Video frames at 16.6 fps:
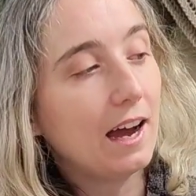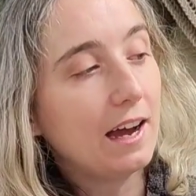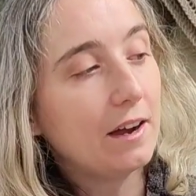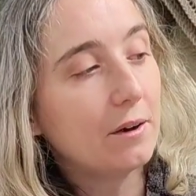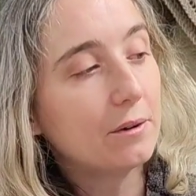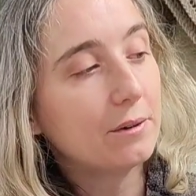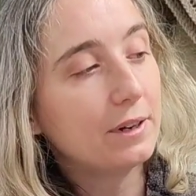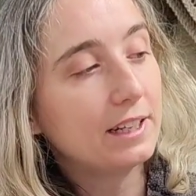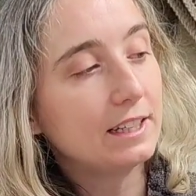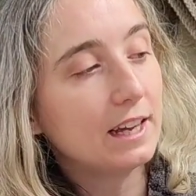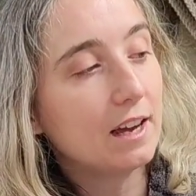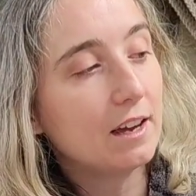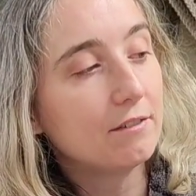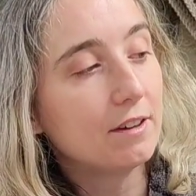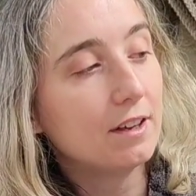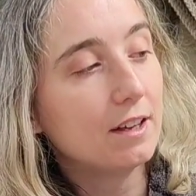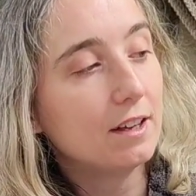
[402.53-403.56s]
I already
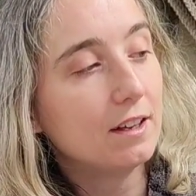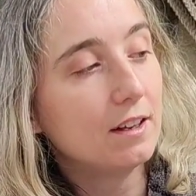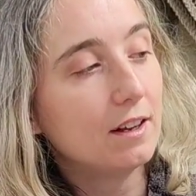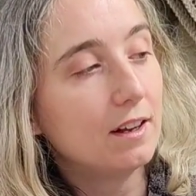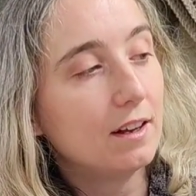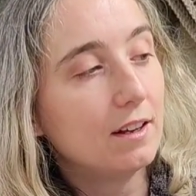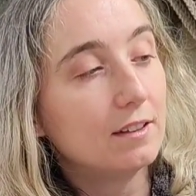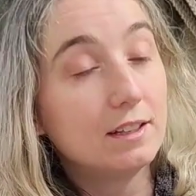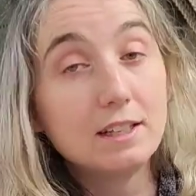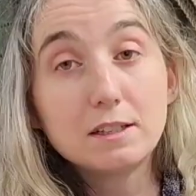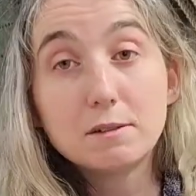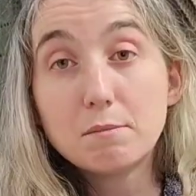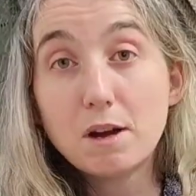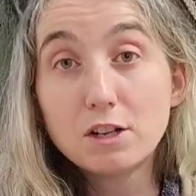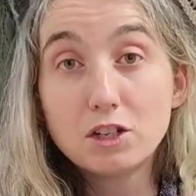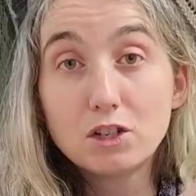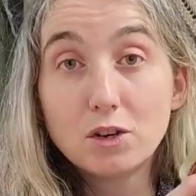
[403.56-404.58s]
have this
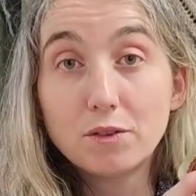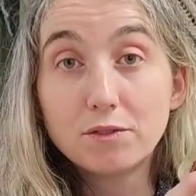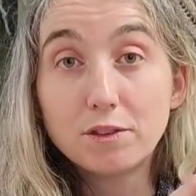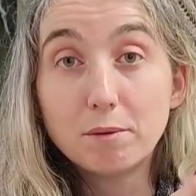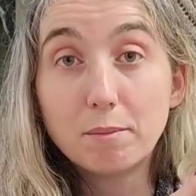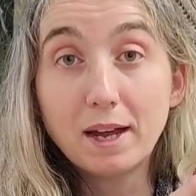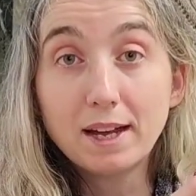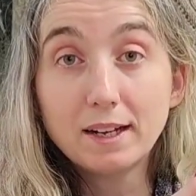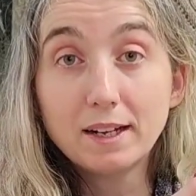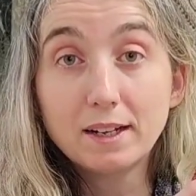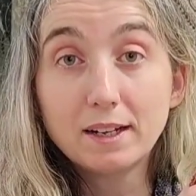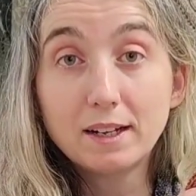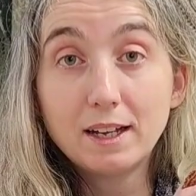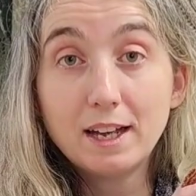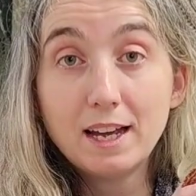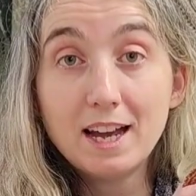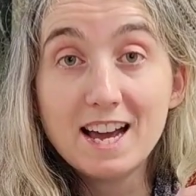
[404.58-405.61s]
much of the back,
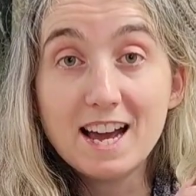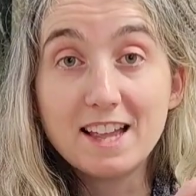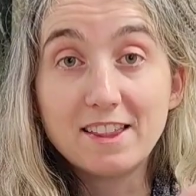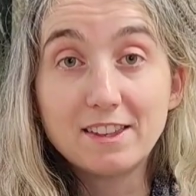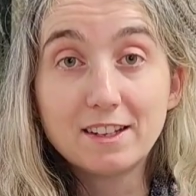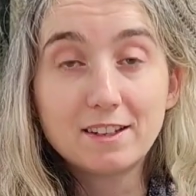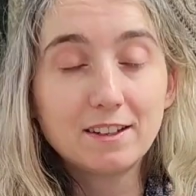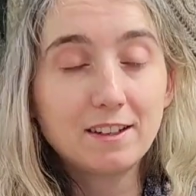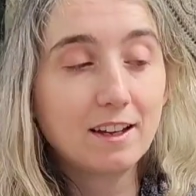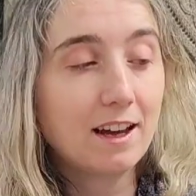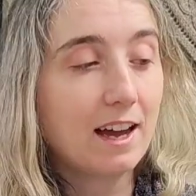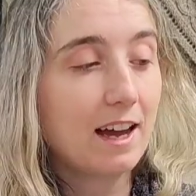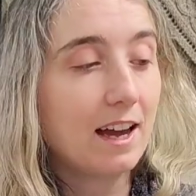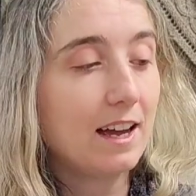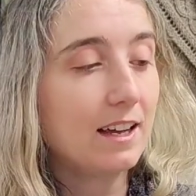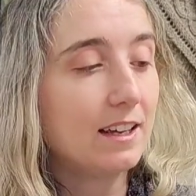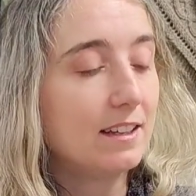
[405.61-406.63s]
and
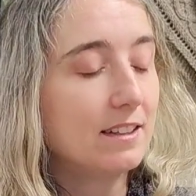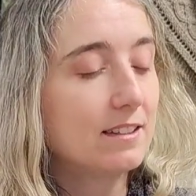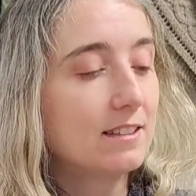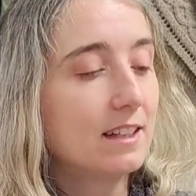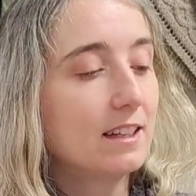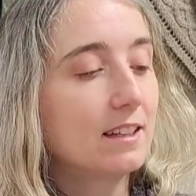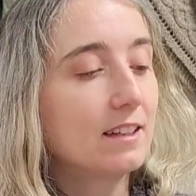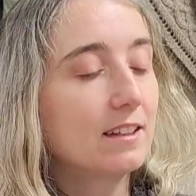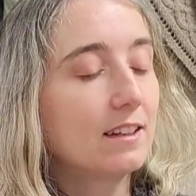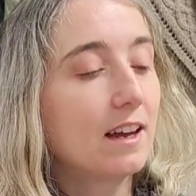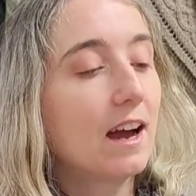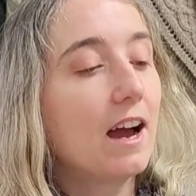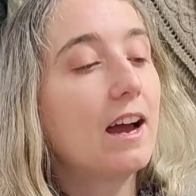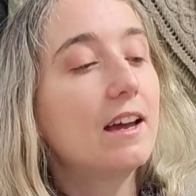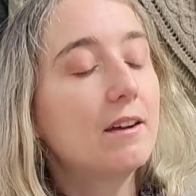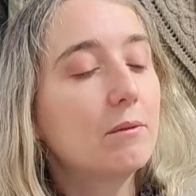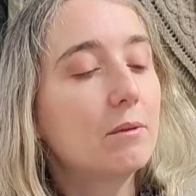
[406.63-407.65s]
I
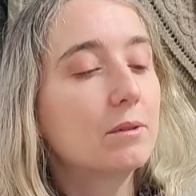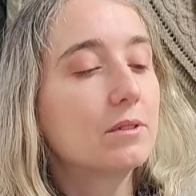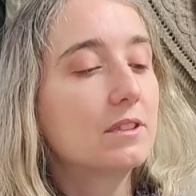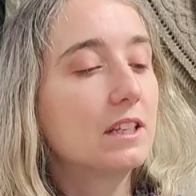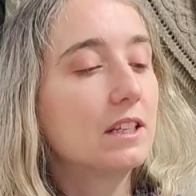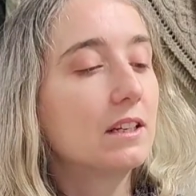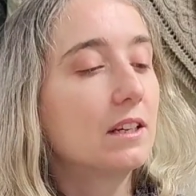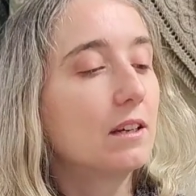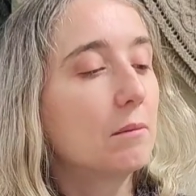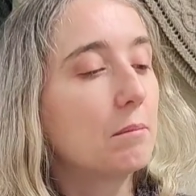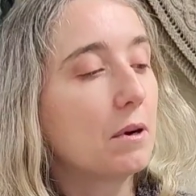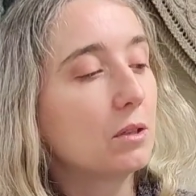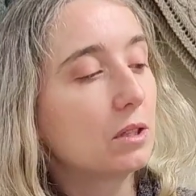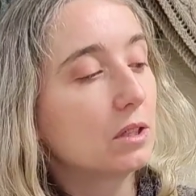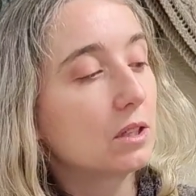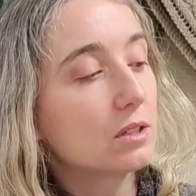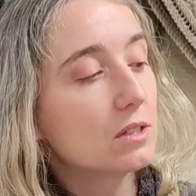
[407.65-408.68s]
was thinking
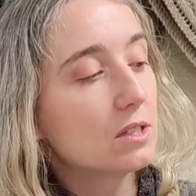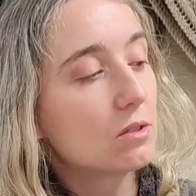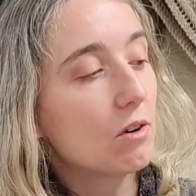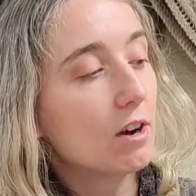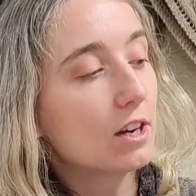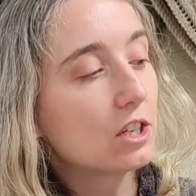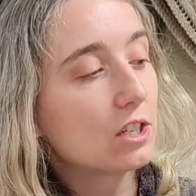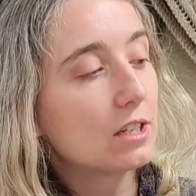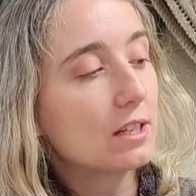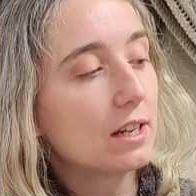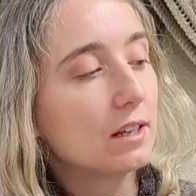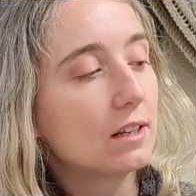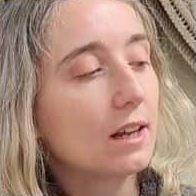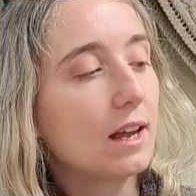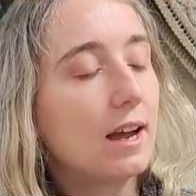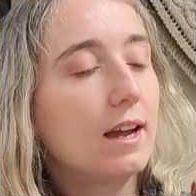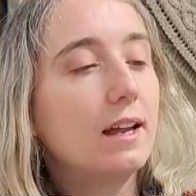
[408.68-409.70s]
about the construction,
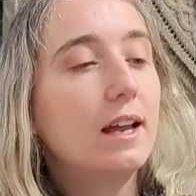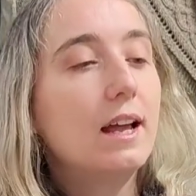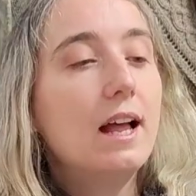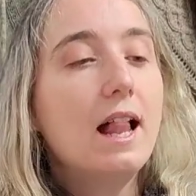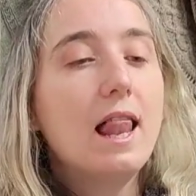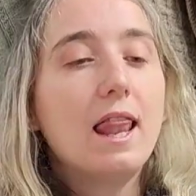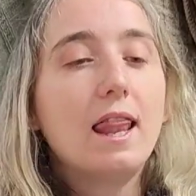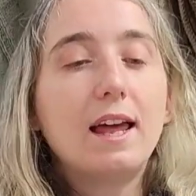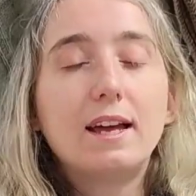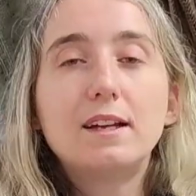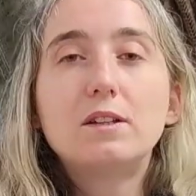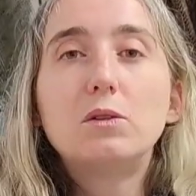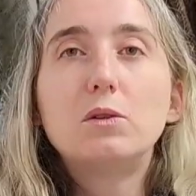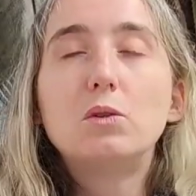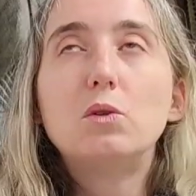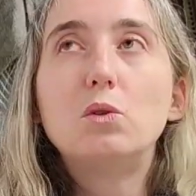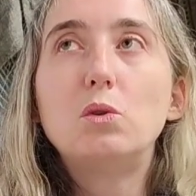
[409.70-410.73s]
and I
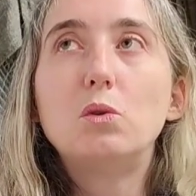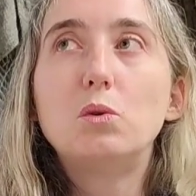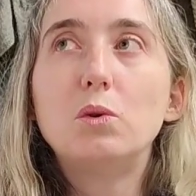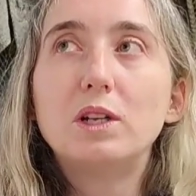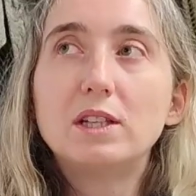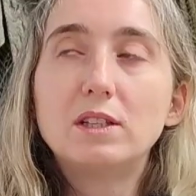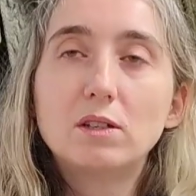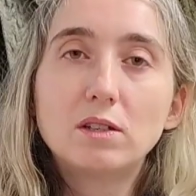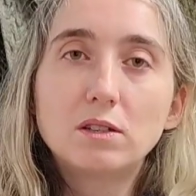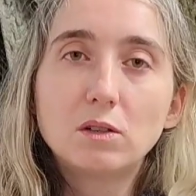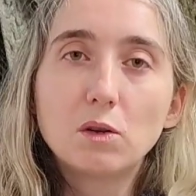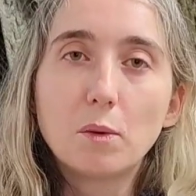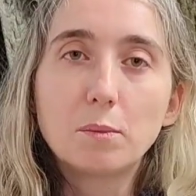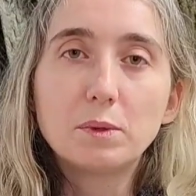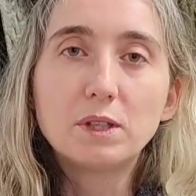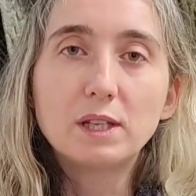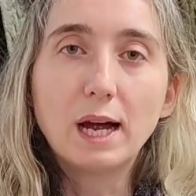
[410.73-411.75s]
like to do it
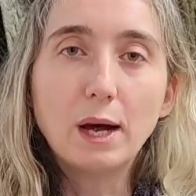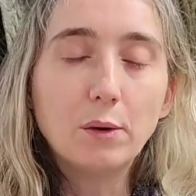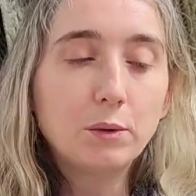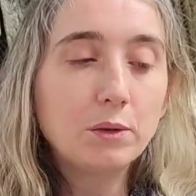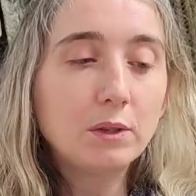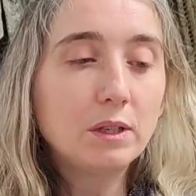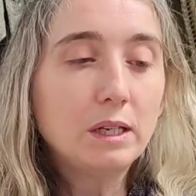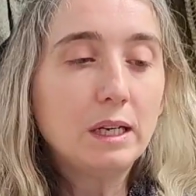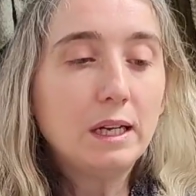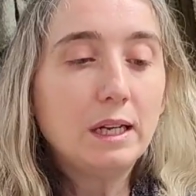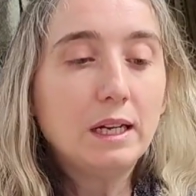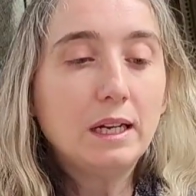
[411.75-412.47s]
top down.